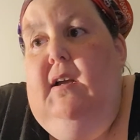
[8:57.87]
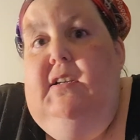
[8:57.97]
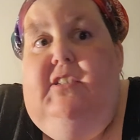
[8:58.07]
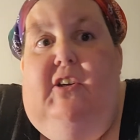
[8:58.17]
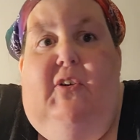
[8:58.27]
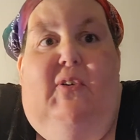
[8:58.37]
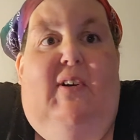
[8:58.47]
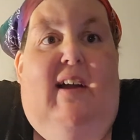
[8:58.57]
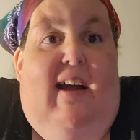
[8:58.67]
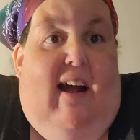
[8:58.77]
So
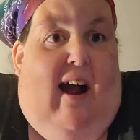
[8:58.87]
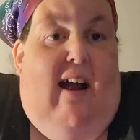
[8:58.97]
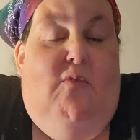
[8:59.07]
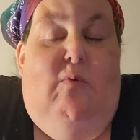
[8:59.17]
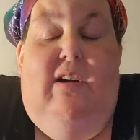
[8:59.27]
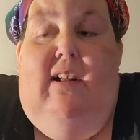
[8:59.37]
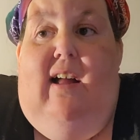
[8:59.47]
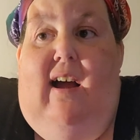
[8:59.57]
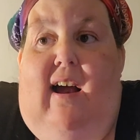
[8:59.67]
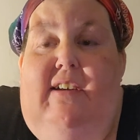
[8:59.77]
I will,
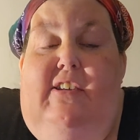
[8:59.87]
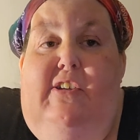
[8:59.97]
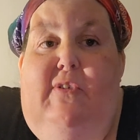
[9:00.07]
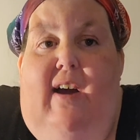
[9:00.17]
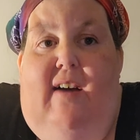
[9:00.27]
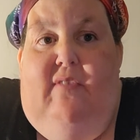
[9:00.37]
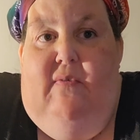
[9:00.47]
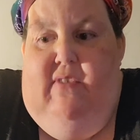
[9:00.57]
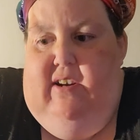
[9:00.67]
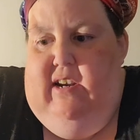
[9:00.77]
I do have a
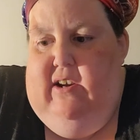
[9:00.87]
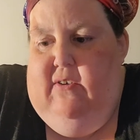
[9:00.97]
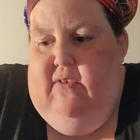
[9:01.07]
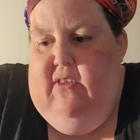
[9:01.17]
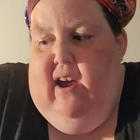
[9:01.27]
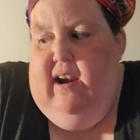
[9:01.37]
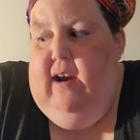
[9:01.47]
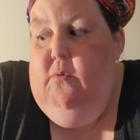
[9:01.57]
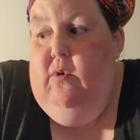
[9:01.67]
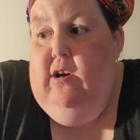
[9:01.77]
video that I
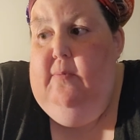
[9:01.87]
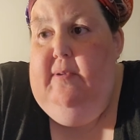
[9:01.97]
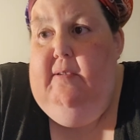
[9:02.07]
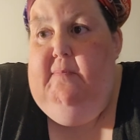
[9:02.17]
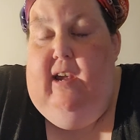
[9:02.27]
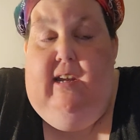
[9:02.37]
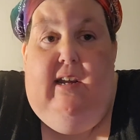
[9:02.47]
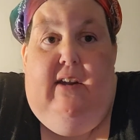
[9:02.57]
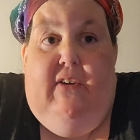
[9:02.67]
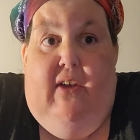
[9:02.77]
will be making
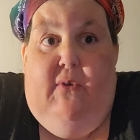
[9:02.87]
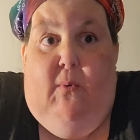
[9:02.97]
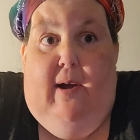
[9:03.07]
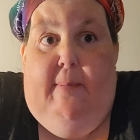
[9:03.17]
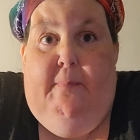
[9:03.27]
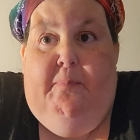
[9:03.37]
another one